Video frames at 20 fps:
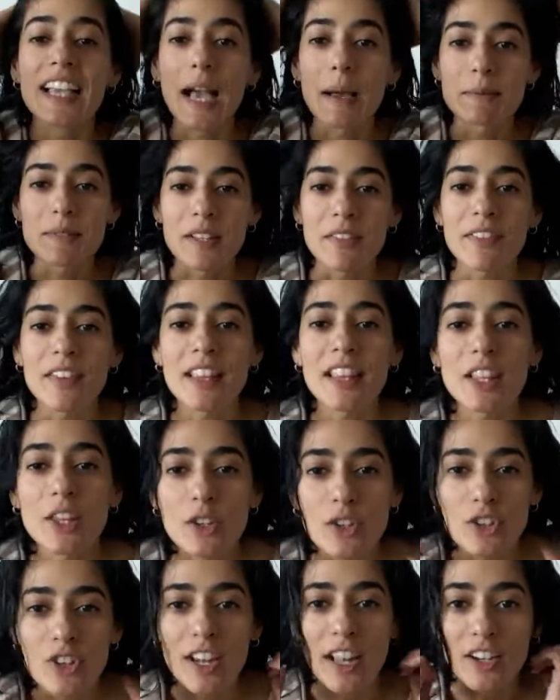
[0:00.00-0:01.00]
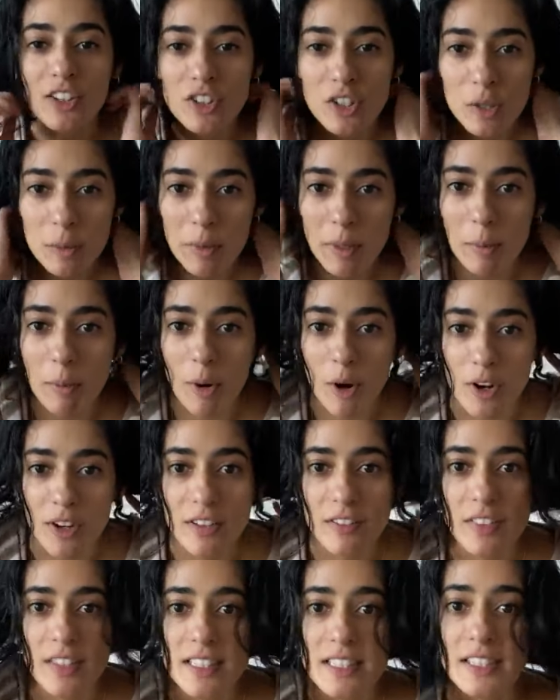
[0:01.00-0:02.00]
Gabs, I feel like you should actually be a part
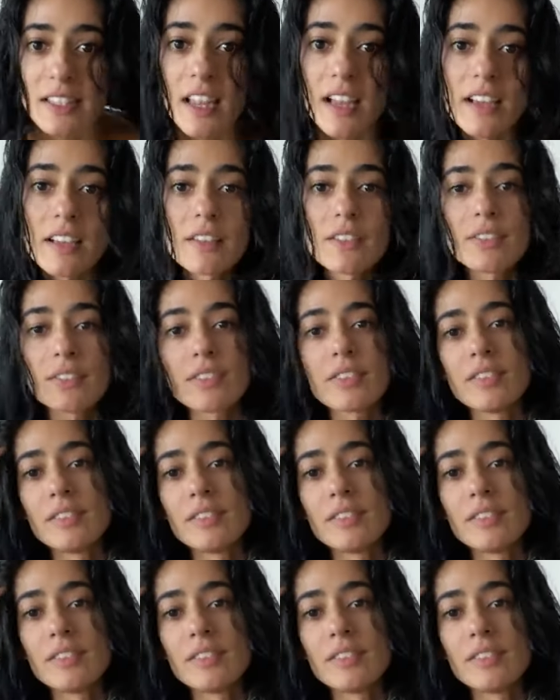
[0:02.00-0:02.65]
of this live.